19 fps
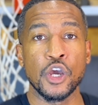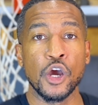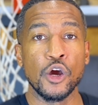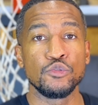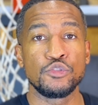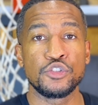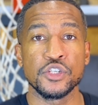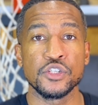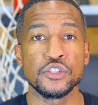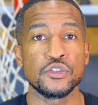
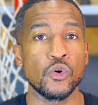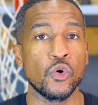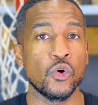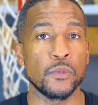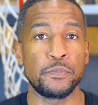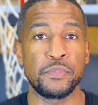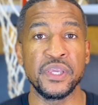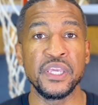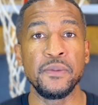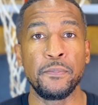coaches or
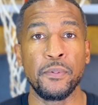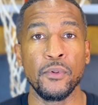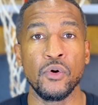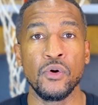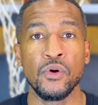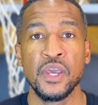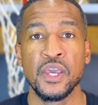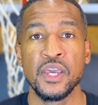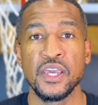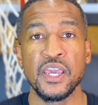
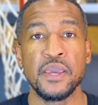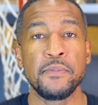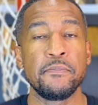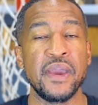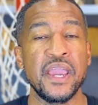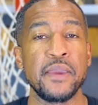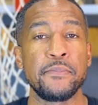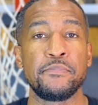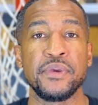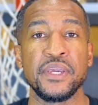people, it
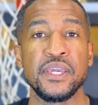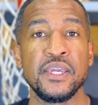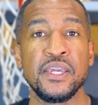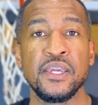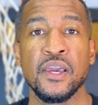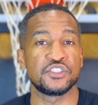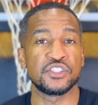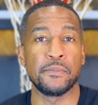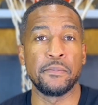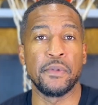may
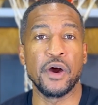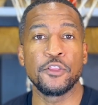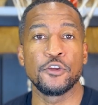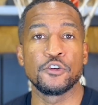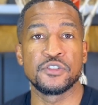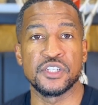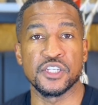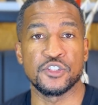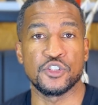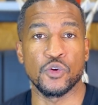be some other
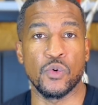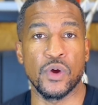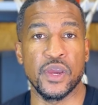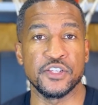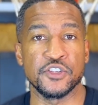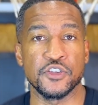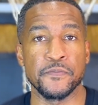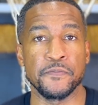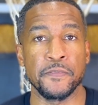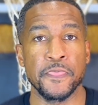
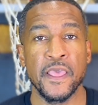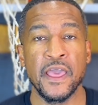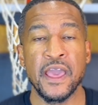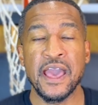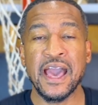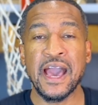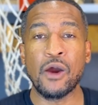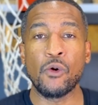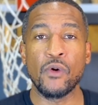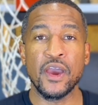situation.
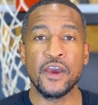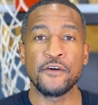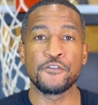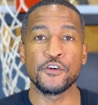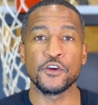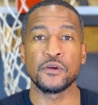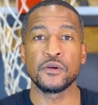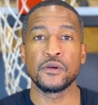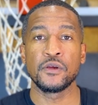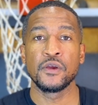
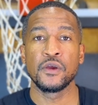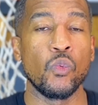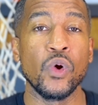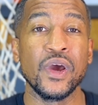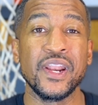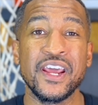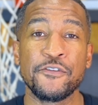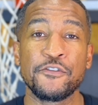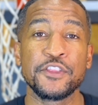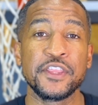However,
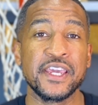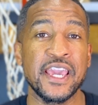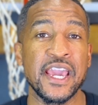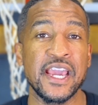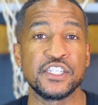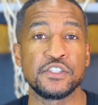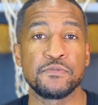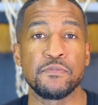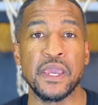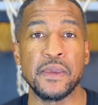whatever the
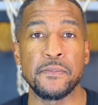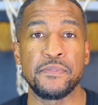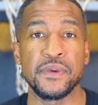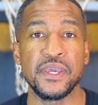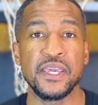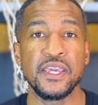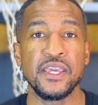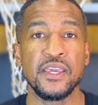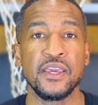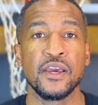case may
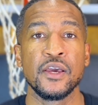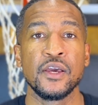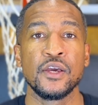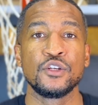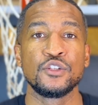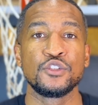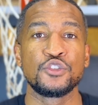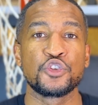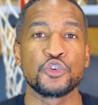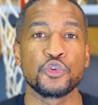be,
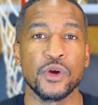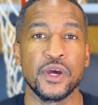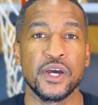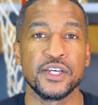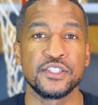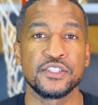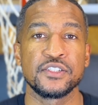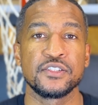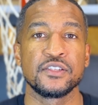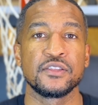
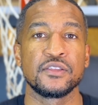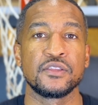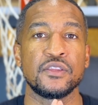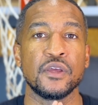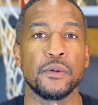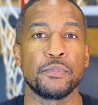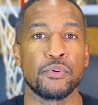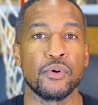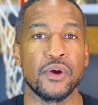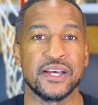trust
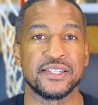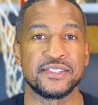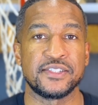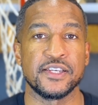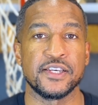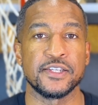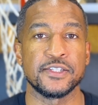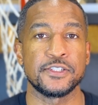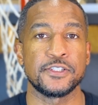the process.